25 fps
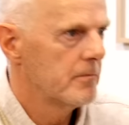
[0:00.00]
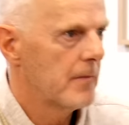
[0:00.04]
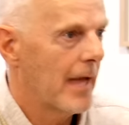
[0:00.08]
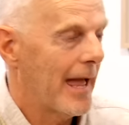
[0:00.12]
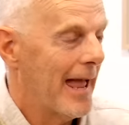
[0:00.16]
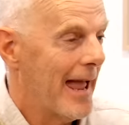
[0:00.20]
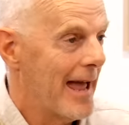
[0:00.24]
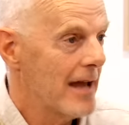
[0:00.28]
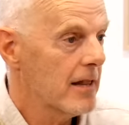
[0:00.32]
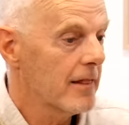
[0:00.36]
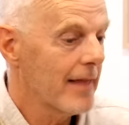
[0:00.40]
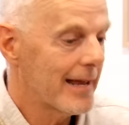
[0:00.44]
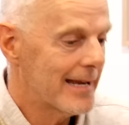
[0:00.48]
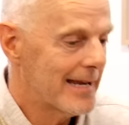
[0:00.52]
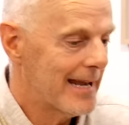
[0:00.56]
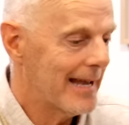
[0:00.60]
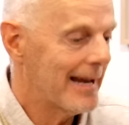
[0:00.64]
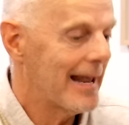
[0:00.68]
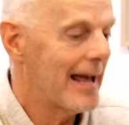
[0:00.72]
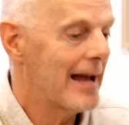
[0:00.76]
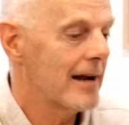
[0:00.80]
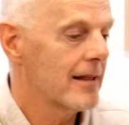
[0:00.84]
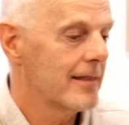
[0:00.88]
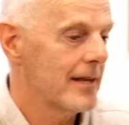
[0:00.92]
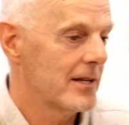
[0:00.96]
How do they get
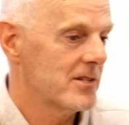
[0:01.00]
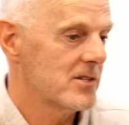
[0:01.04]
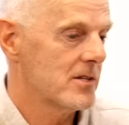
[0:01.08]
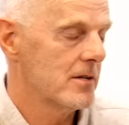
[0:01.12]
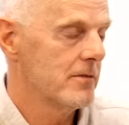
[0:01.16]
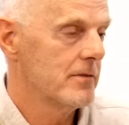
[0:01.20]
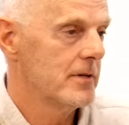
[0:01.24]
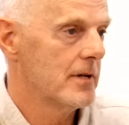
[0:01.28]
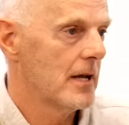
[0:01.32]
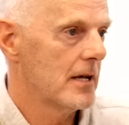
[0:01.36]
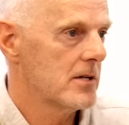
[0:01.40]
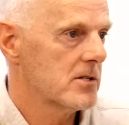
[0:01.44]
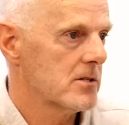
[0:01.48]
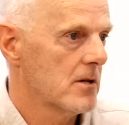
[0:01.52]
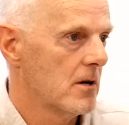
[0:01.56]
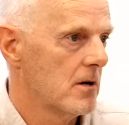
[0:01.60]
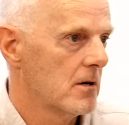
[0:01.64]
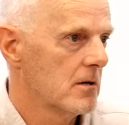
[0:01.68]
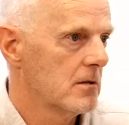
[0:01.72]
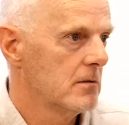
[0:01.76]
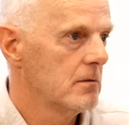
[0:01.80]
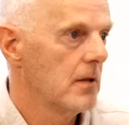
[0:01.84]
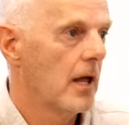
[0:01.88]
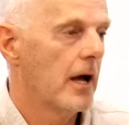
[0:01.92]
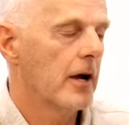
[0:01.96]
out of that seven-day
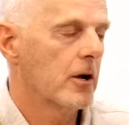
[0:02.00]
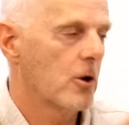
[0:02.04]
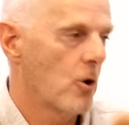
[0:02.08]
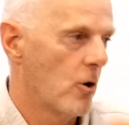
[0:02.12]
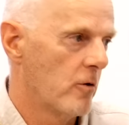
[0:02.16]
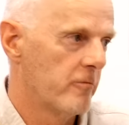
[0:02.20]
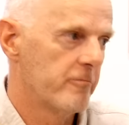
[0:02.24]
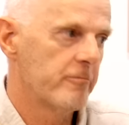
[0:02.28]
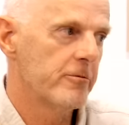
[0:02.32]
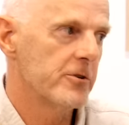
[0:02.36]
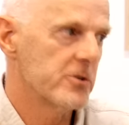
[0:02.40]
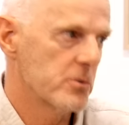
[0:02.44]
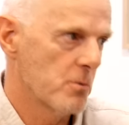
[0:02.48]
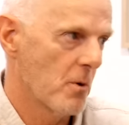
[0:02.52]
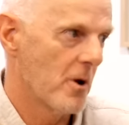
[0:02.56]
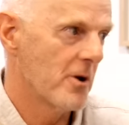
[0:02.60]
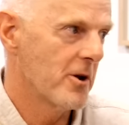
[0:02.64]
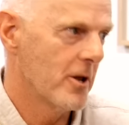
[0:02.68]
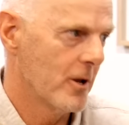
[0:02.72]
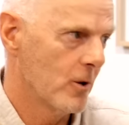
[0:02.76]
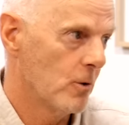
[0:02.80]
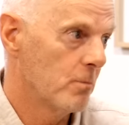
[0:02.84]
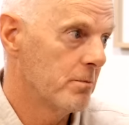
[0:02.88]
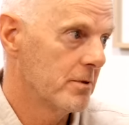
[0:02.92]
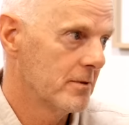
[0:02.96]
cycle? A conference won't
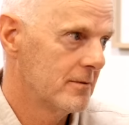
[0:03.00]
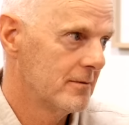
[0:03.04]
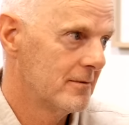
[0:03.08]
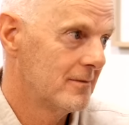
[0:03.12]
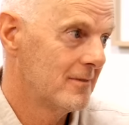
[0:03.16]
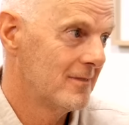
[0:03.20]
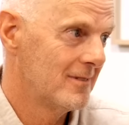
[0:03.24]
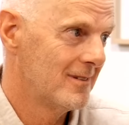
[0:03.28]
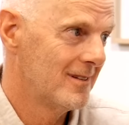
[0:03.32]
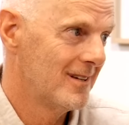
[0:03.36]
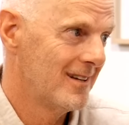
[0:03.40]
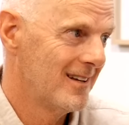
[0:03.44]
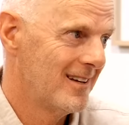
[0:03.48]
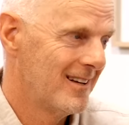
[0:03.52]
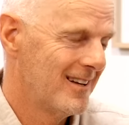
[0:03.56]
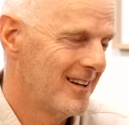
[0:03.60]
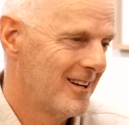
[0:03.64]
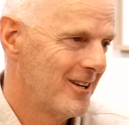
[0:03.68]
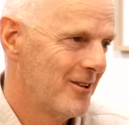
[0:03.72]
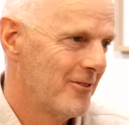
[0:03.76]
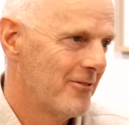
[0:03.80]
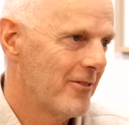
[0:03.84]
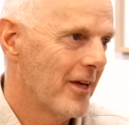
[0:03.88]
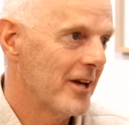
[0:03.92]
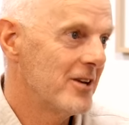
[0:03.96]
help.
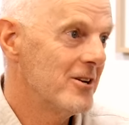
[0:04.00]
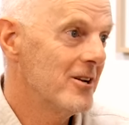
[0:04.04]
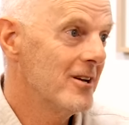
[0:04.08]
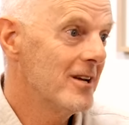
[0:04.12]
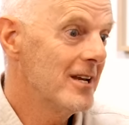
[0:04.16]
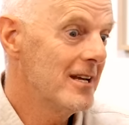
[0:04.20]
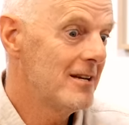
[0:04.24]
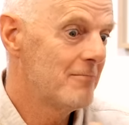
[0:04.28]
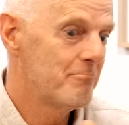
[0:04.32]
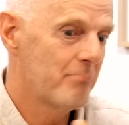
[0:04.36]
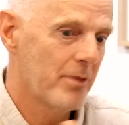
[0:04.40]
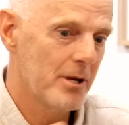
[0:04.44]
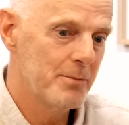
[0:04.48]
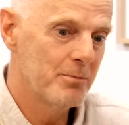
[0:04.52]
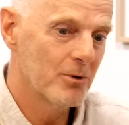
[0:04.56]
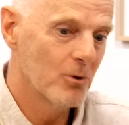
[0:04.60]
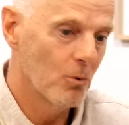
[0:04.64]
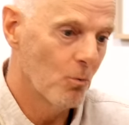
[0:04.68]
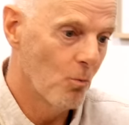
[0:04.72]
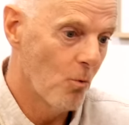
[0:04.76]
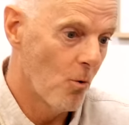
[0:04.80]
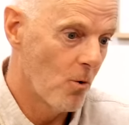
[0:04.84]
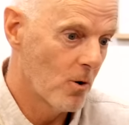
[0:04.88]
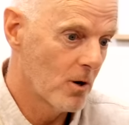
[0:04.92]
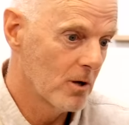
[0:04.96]
They need people to
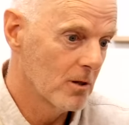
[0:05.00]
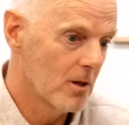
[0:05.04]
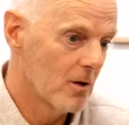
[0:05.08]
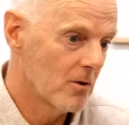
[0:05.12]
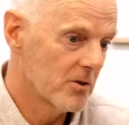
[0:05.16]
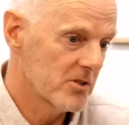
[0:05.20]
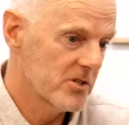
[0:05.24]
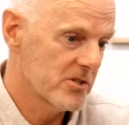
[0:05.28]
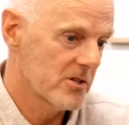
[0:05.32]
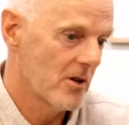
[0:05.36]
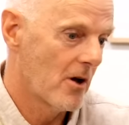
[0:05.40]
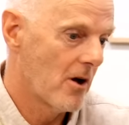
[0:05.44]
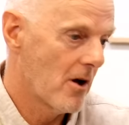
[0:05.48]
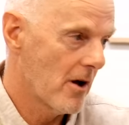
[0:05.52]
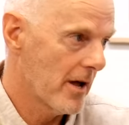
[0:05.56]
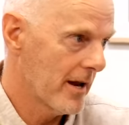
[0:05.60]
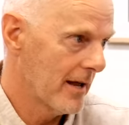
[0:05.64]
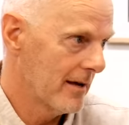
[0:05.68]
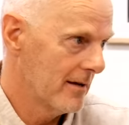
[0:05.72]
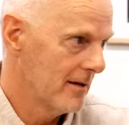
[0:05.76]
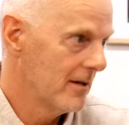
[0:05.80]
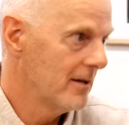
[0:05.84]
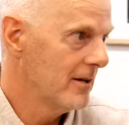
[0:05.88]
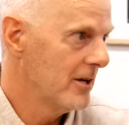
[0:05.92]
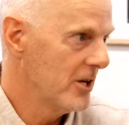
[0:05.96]
walk alongside
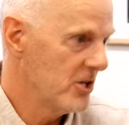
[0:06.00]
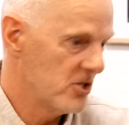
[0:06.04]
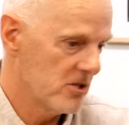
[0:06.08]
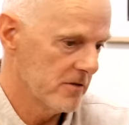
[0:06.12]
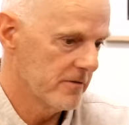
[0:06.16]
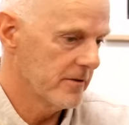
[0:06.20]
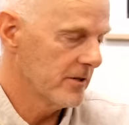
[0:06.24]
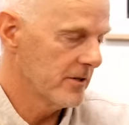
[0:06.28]
each of